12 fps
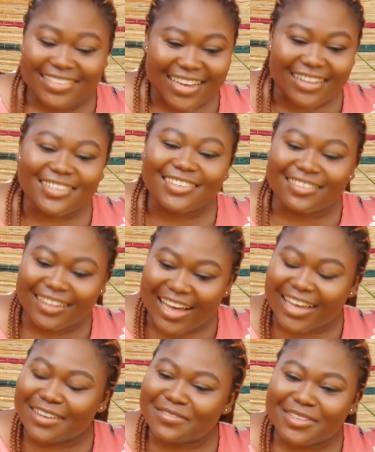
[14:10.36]
Touching
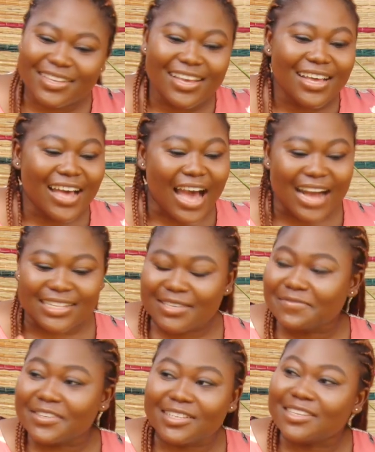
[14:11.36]
lives,
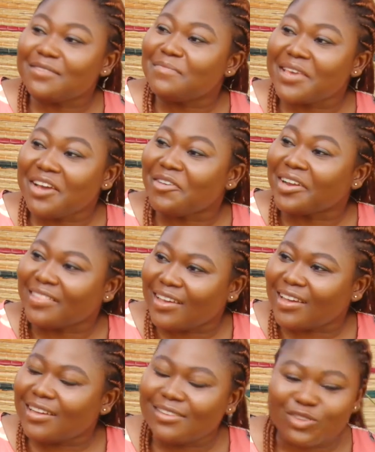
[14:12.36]
activism here and
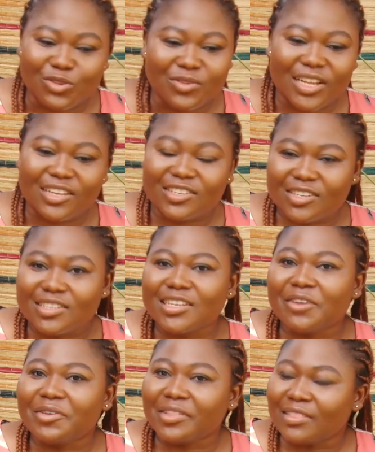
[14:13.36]
there, donations
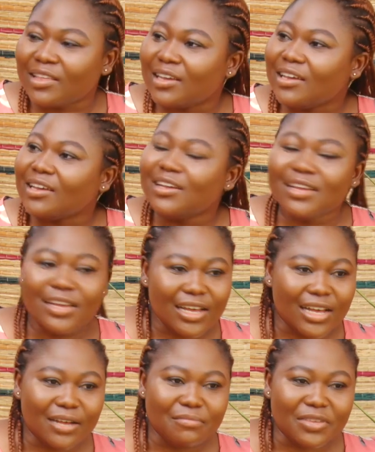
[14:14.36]
here and there,
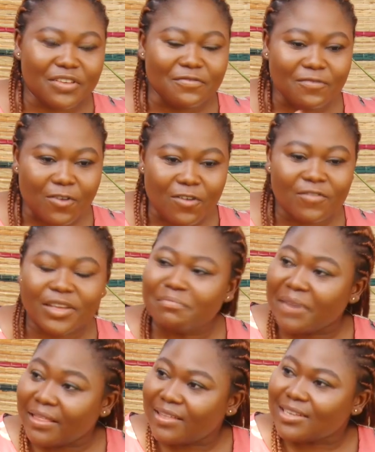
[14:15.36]
involving
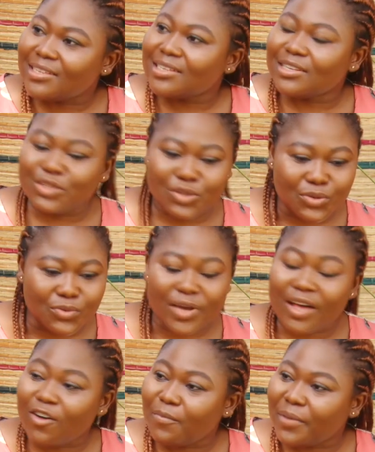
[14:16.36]
mothers to
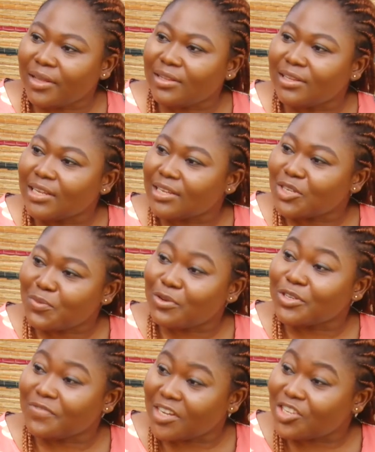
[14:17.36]
help in the
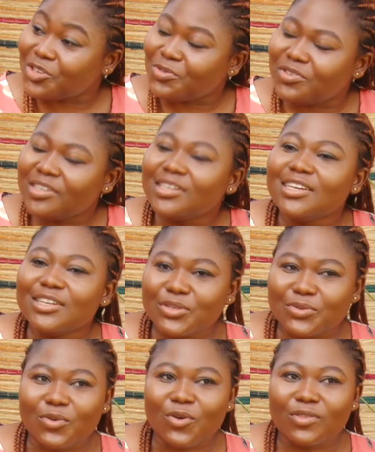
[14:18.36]
support of their children.
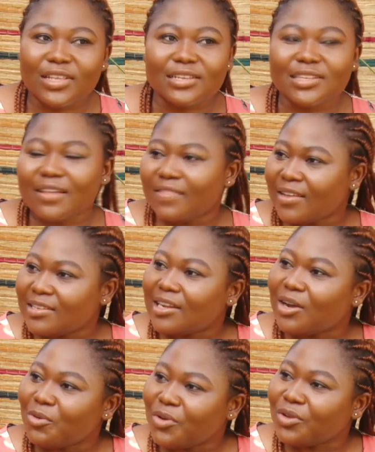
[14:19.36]
So all these are things
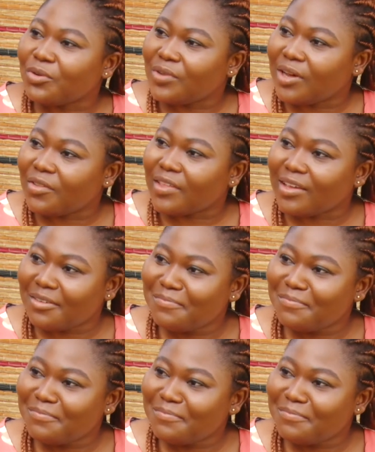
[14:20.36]
that are going on out there.